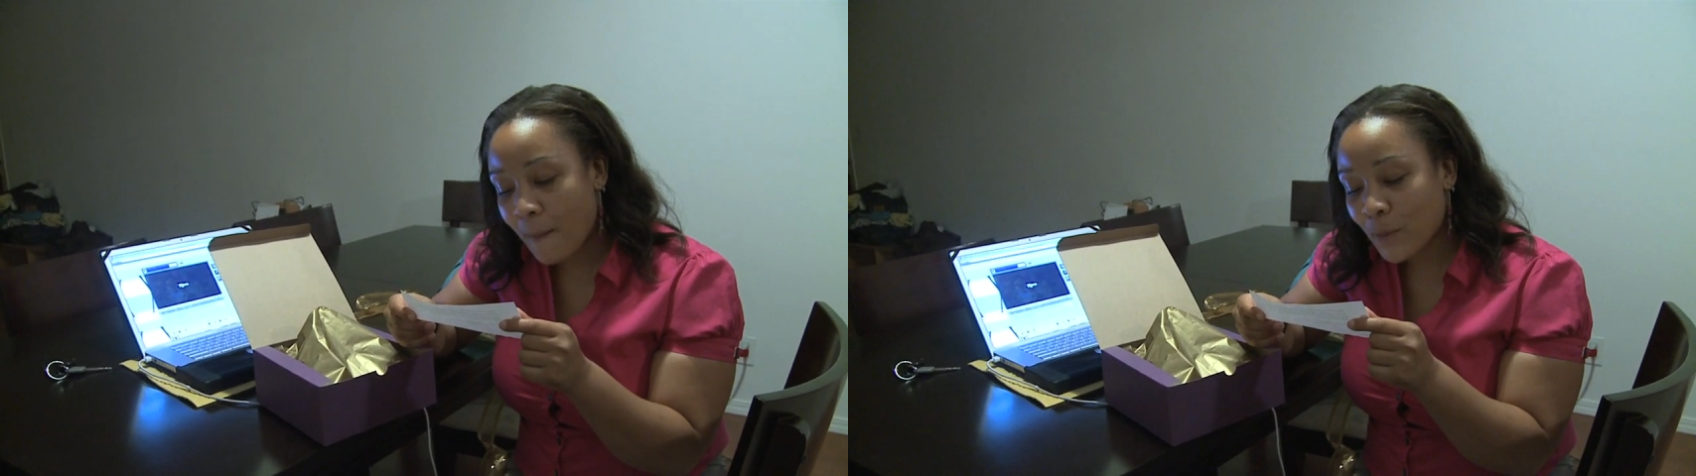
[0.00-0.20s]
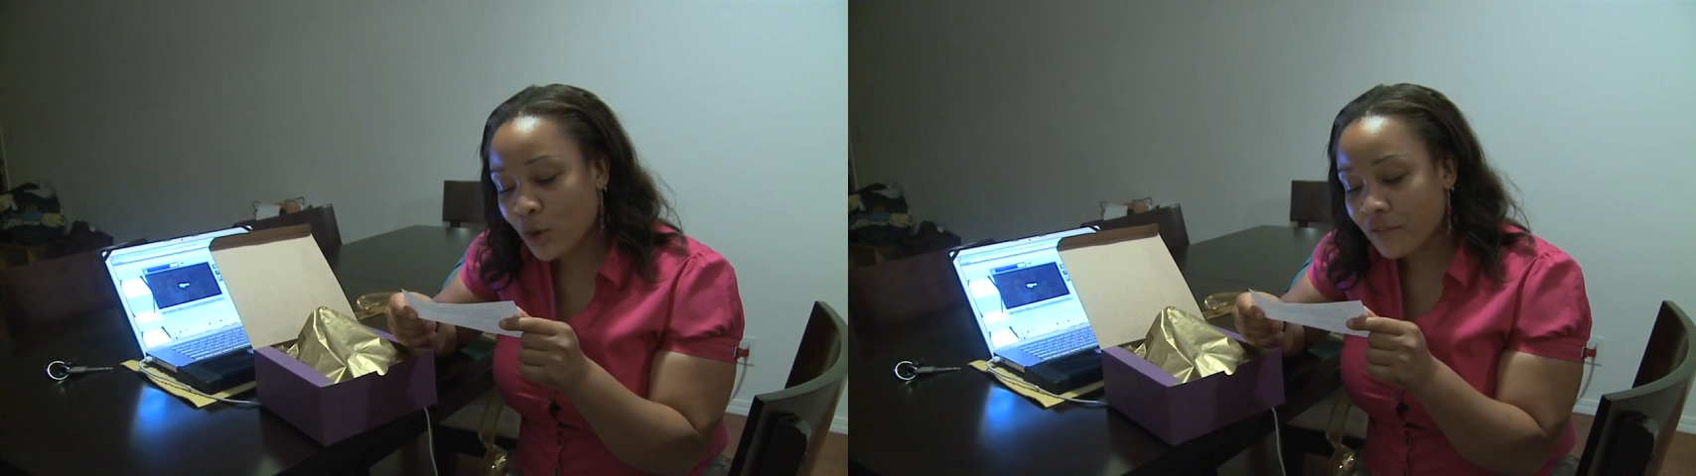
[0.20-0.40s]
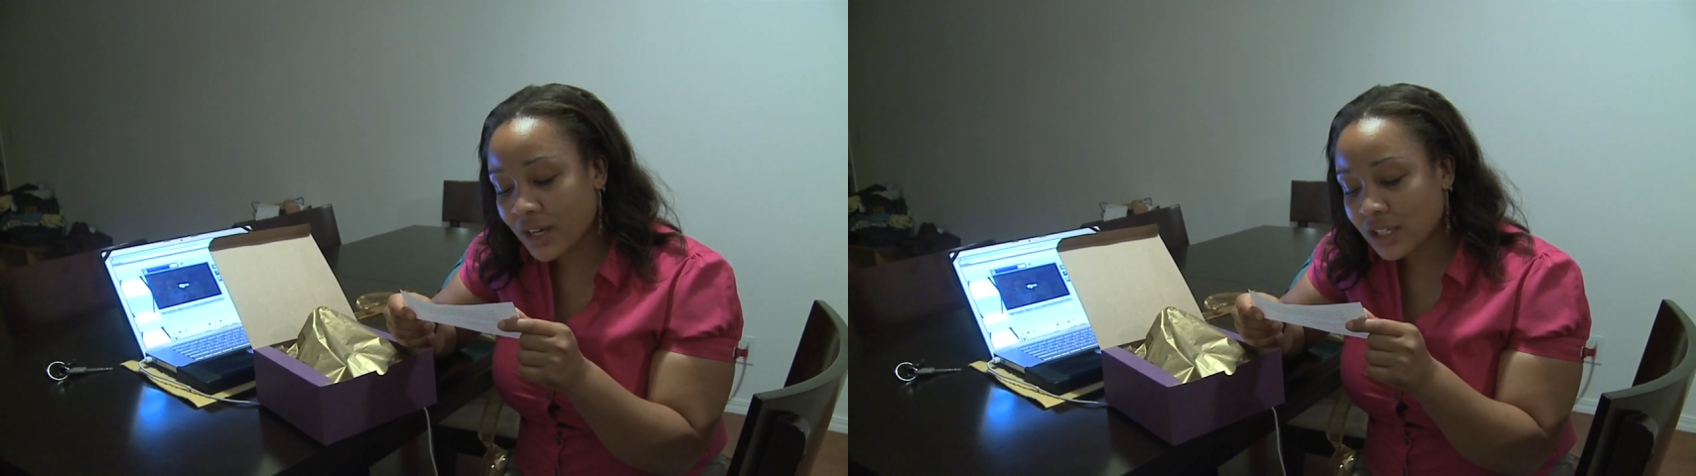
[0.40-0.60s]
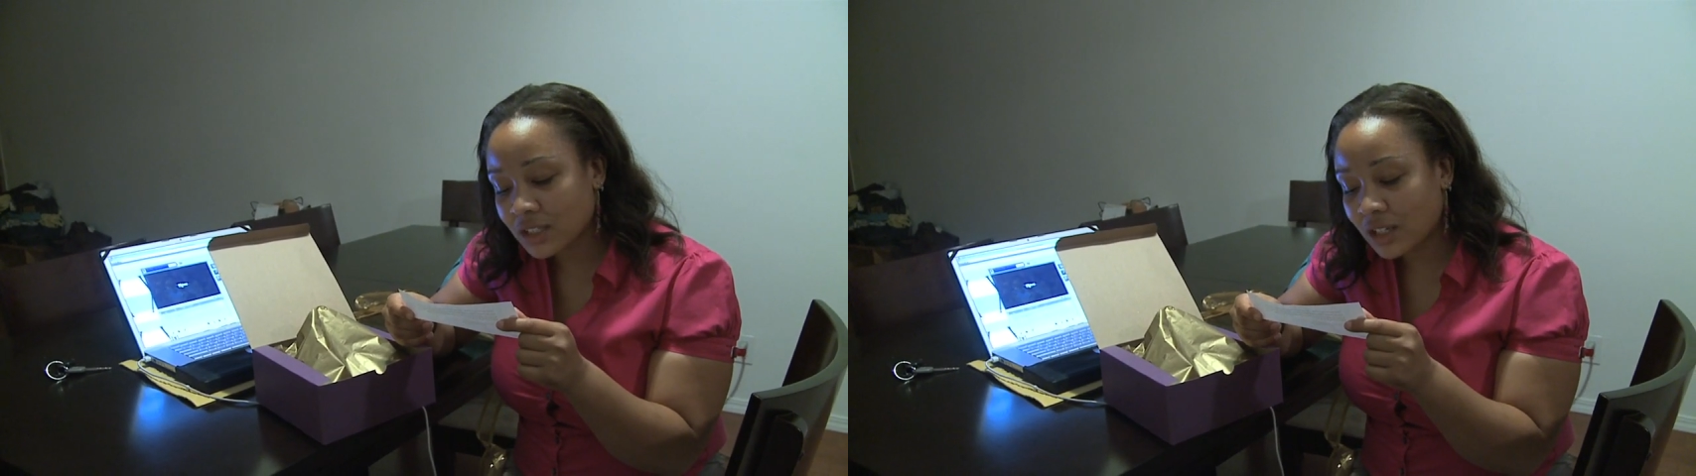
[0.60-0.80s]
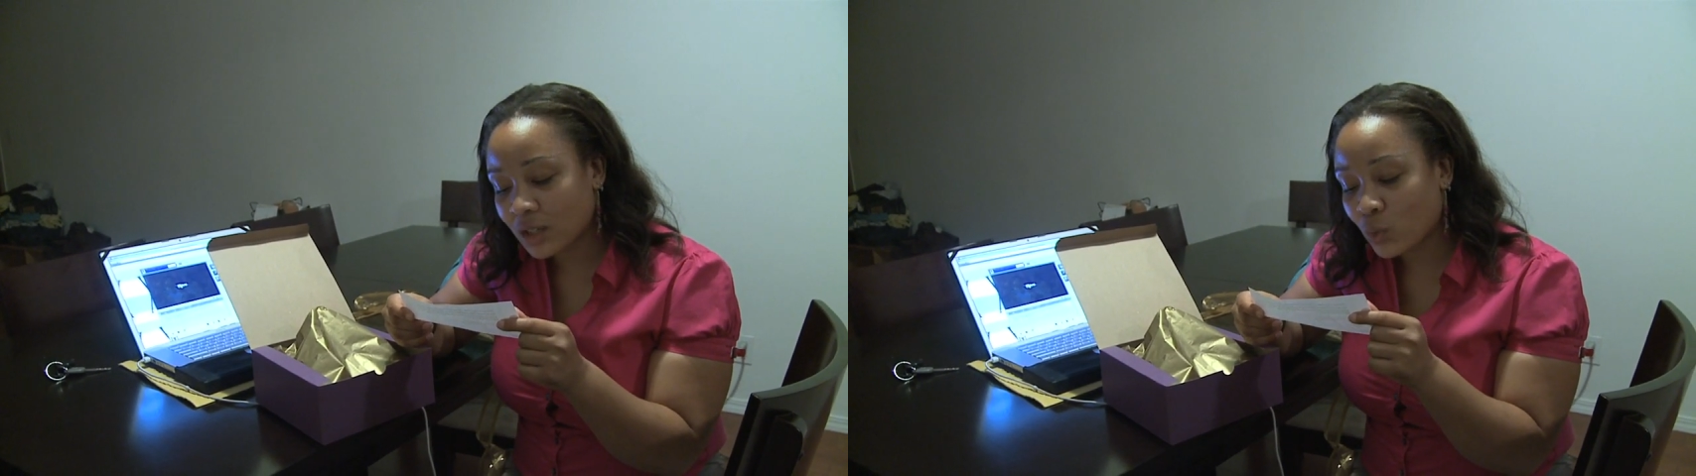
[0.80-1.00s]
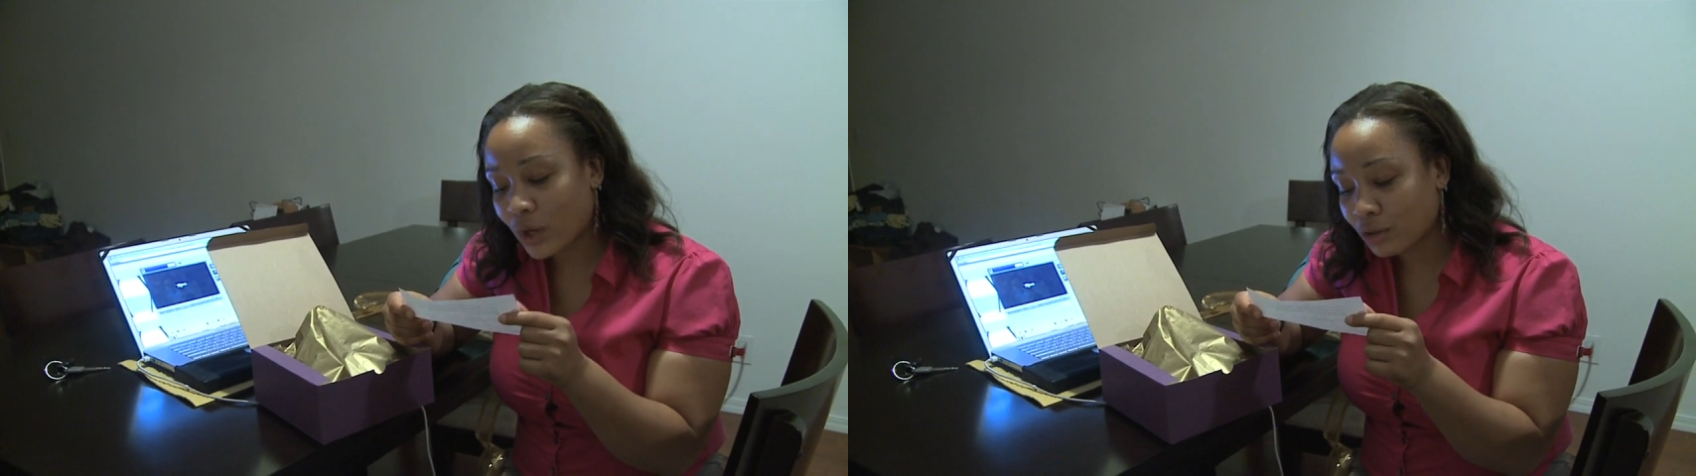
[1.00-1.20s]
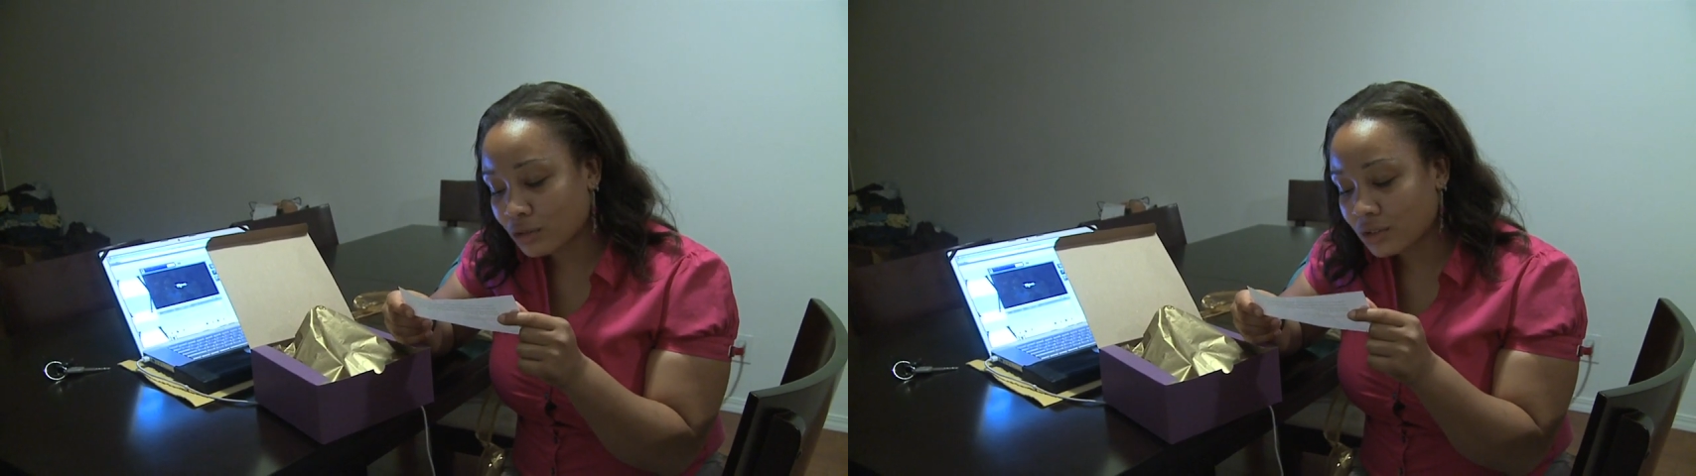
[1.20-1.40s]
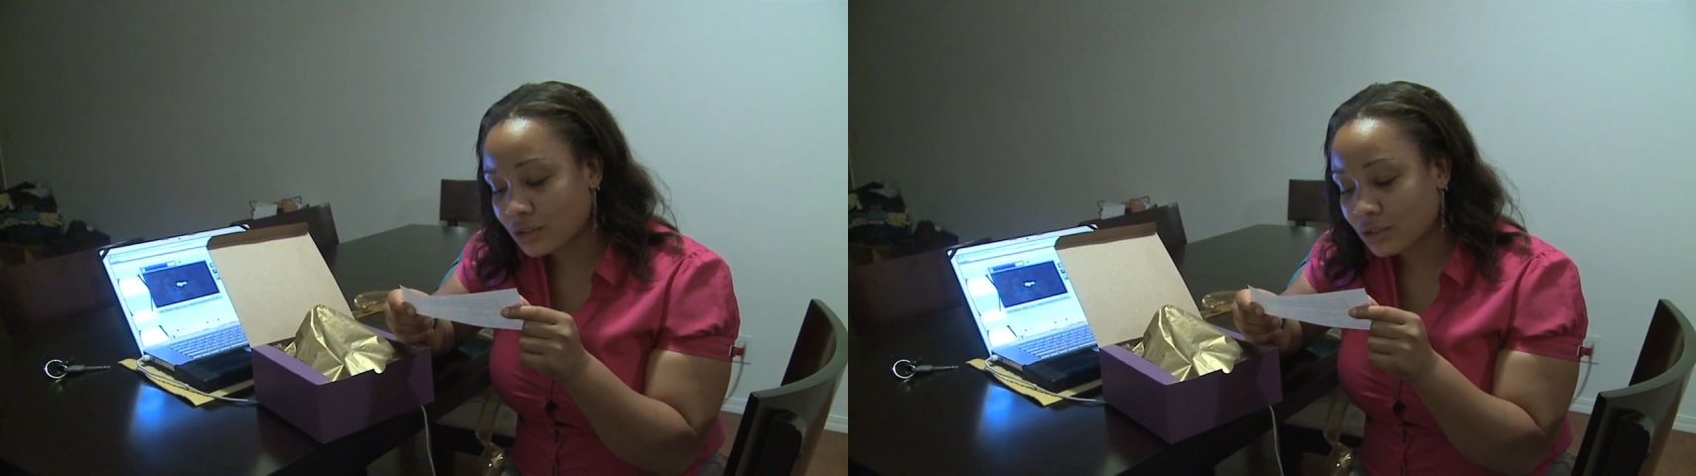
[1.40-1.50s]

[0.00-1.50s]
motivation, and wealth.